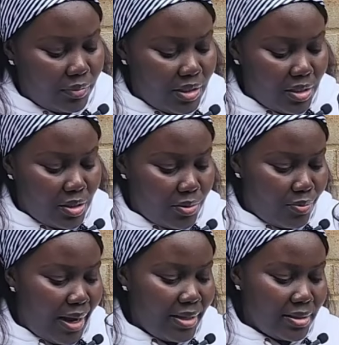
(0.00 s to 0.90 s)
This is
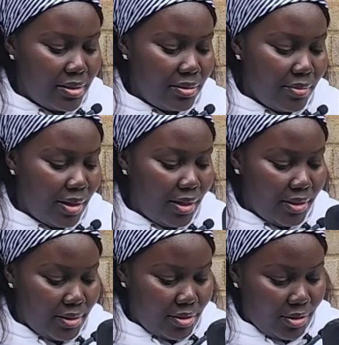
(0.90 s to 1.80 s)
wasting
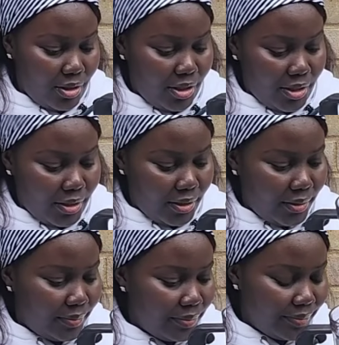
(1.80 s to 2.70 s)
my
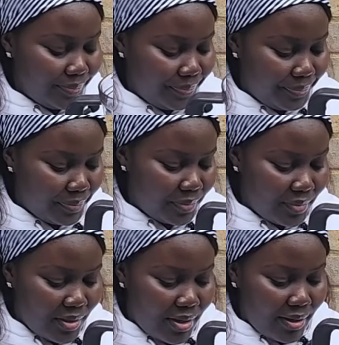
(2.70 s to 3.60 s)
time.
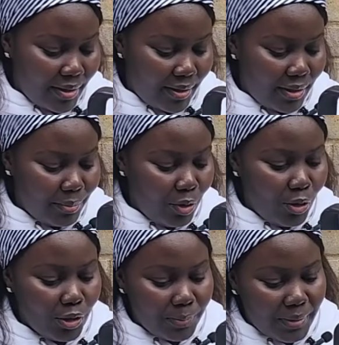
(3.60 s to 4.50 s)
Come
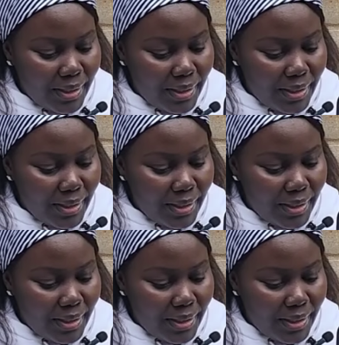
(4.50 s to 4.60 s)
on,